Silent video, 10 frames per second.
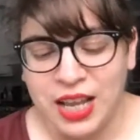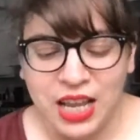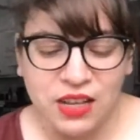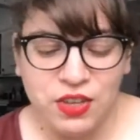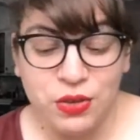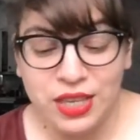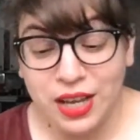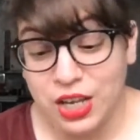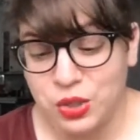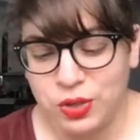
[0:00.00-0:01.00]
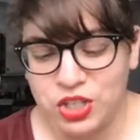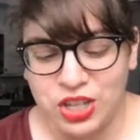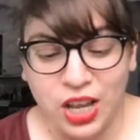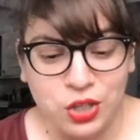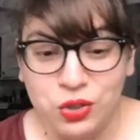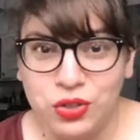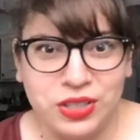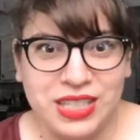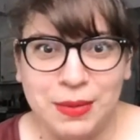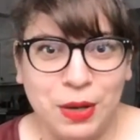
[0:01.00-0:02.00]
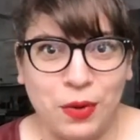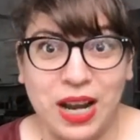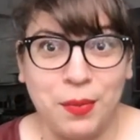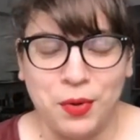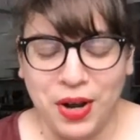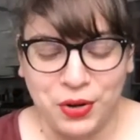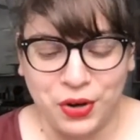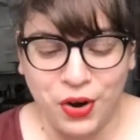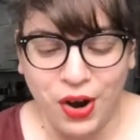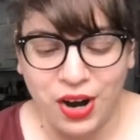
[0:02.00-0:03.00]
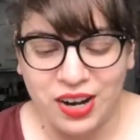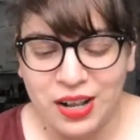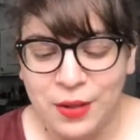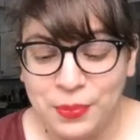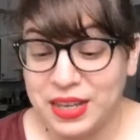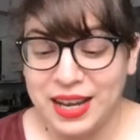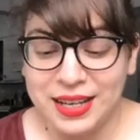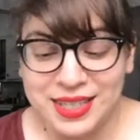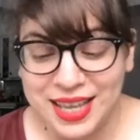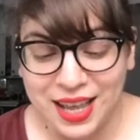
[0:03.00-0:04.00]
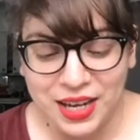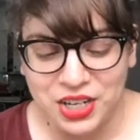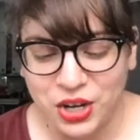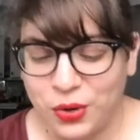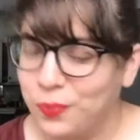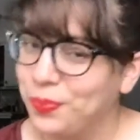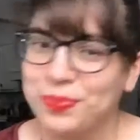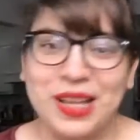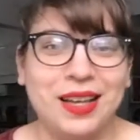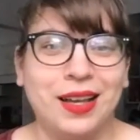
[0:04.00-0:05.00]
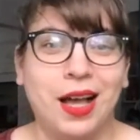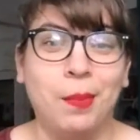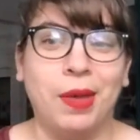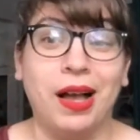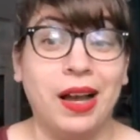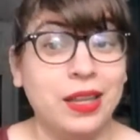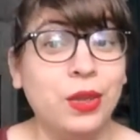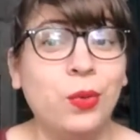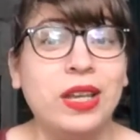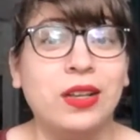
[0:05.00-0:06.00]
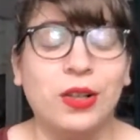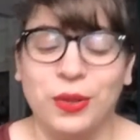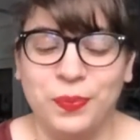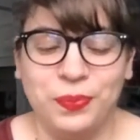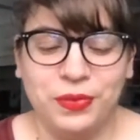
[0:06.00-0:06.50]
If you think I twitch now, you should see me when I'm around a car. The next thing I know, I'm behind the wheel.